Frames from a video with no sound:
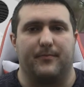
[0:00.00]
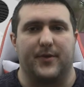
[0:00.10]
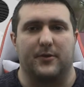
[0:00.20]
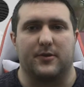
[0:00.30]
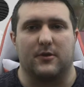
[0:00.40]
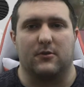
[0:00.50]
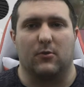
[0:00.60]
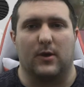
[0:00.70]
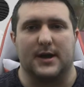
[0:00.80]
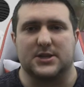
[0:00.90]
Those of you
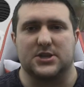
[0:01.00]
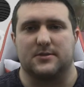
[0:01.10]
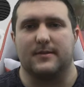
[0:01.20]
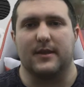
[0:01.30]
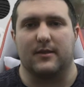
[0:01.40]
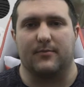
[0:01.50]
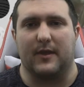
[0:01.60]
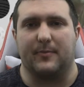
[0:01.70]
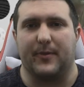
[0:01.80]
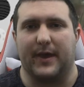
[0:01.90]
who watch these
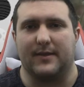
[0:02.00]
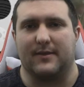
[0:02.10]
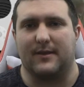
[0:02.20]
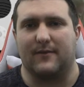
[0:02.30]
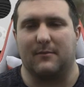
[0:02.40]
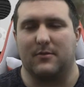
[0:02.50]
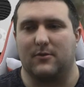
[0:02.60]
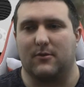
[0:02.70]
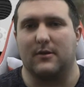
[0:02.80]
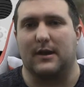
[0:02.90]
Let's Plays and stuff I've been
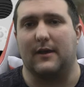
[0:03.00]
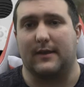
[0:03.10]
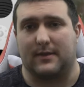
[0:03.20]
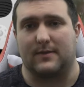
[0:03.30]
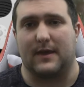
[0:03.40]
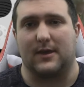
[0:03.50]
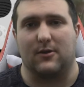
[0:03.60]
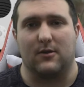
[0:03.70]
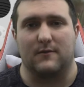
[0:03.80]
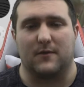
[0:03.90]
doing, I'd like to thank
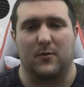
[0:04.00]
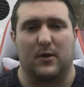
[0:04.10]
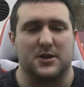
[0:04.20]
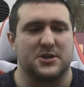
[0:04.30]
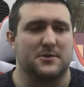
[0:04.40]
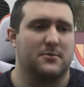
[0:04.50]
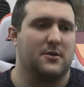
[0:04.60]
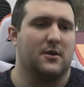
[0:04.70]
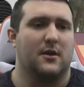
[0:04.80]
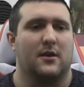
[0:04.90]
all of you for watching
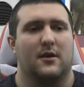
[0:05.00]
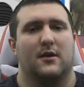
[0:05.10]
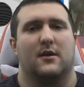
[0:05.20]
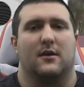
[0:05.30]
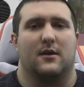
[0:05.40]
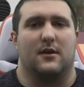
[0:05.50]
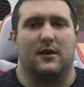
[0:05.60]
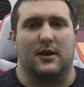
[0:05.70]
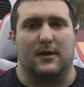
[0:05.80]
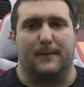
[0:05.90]

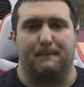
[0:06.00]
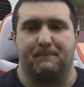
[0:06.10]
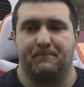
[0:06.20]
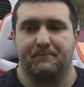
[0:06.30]
them.